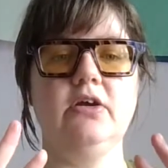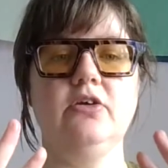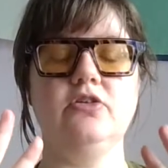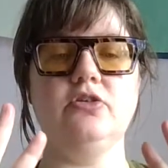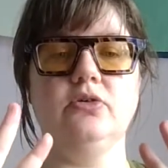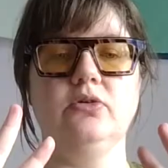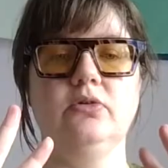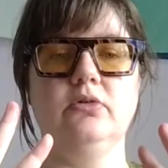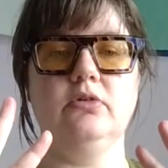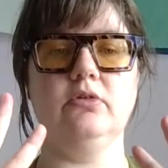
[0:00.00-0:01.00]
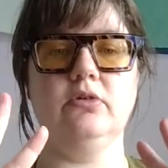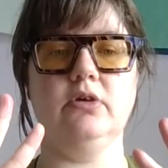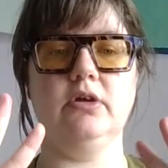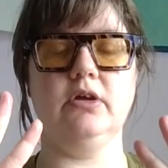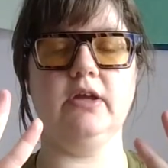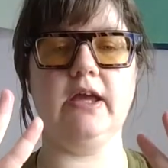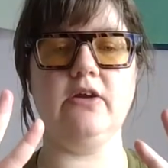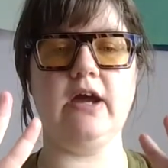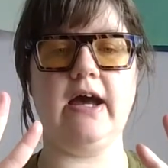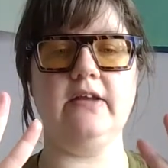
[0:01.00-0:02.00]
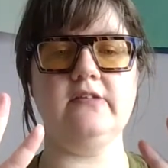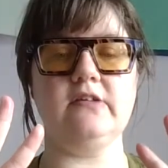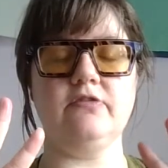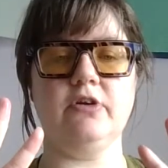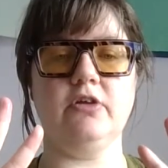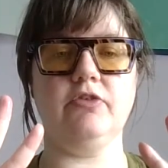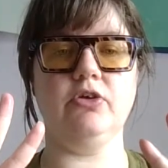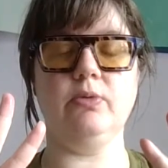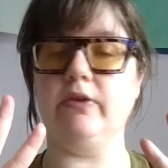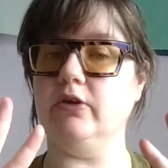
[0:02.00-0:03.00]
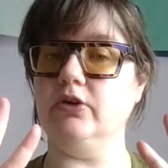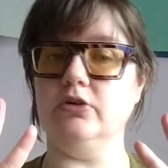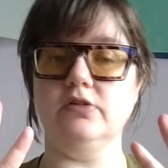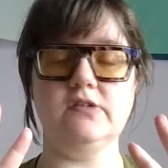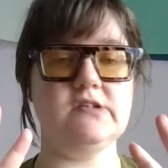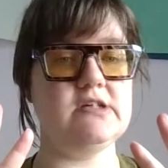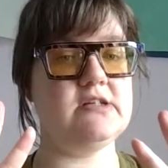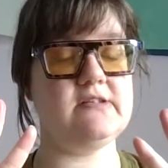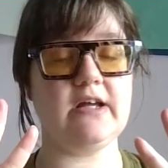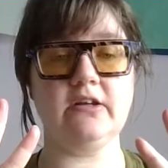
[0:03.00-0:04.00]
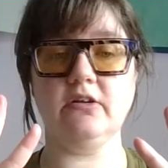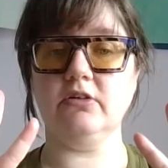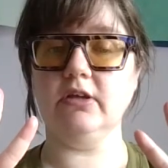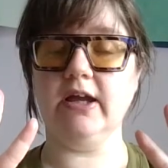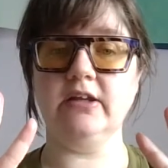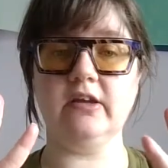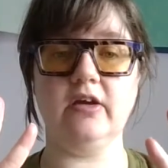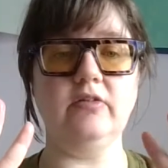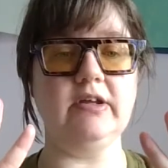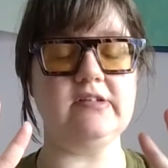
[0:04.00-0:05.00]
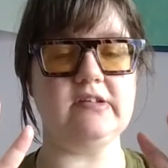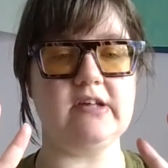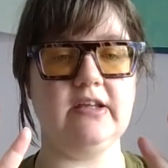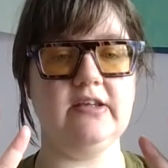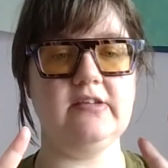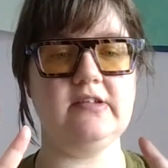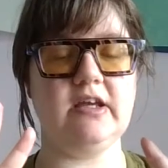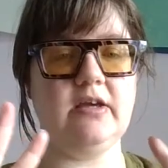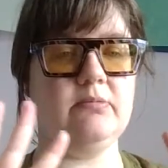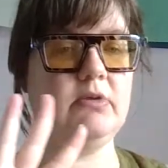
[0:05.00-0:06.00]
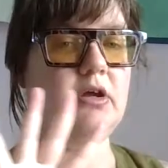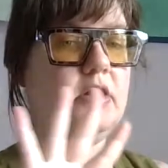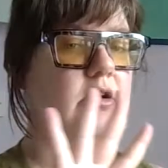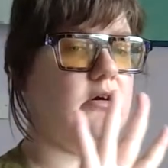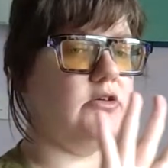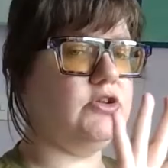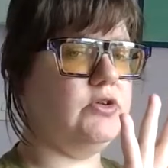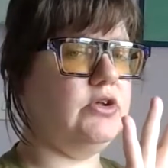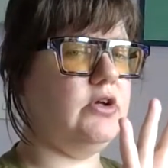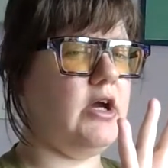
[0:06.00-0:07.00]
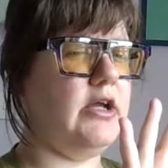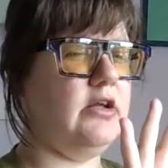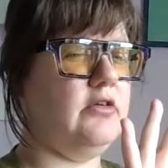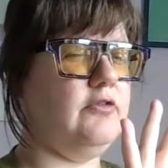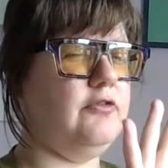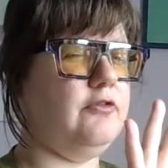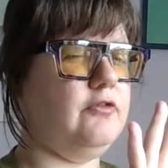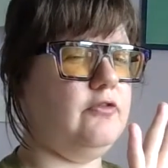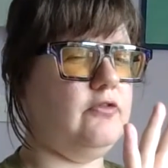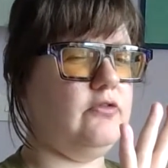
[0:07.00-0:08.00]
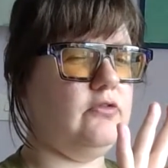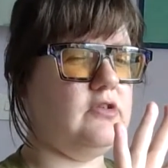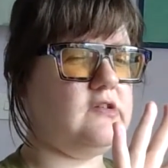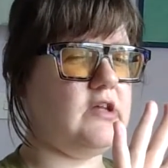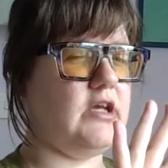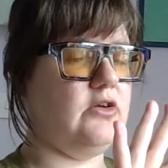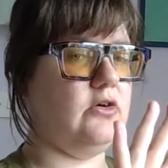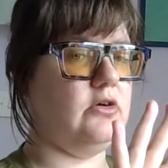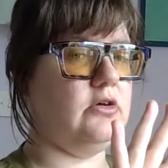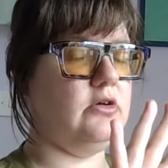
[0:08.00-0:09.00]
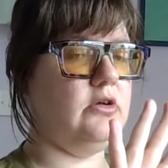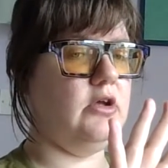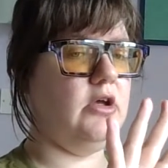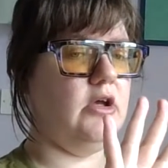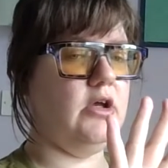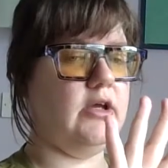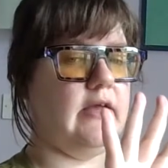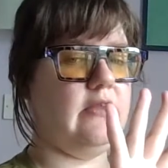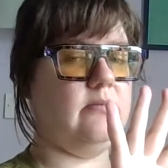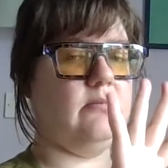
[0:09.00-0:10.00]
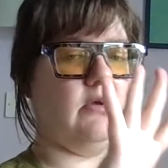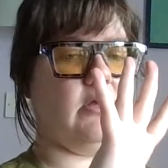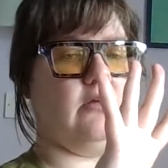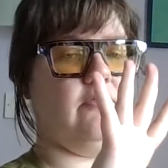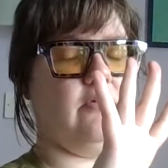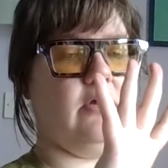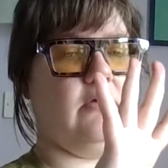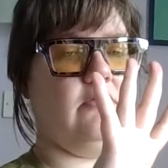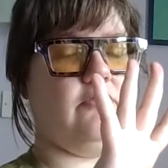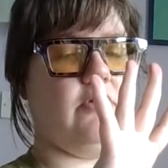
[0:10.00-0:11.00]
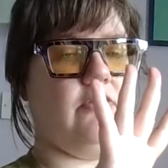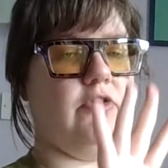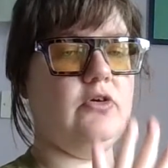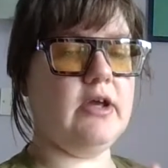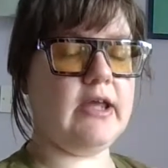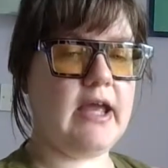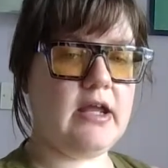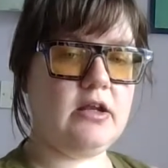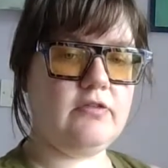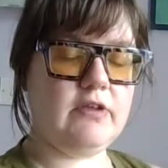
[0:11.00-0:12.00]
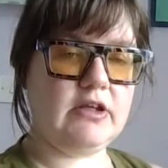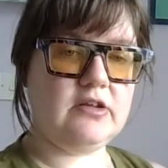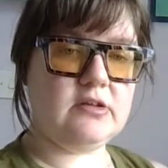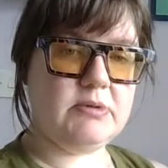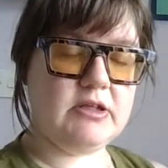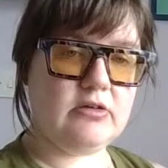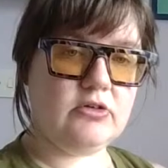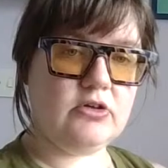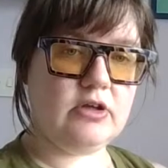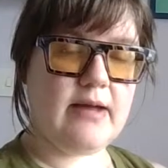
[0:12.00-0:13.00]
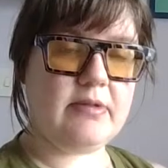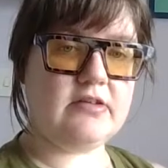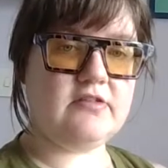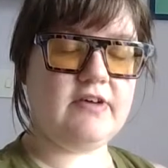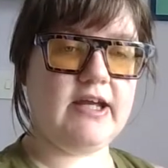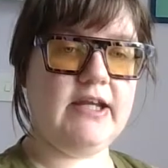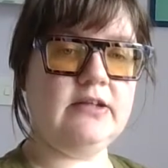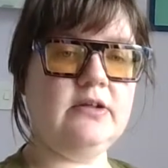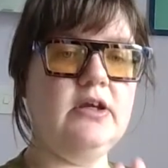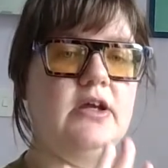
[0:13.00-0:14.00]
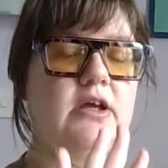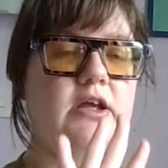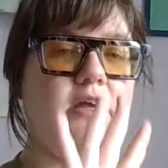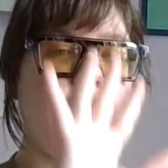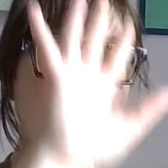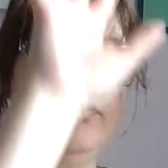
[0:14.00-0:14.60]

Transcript: So get your hands in front of you, whether you're seated, standing, or lying down, it's exactly the same. I'll show you kind of side on. Get them kind of out in front of you. Again, if they need to be down on your lap, that's fine. If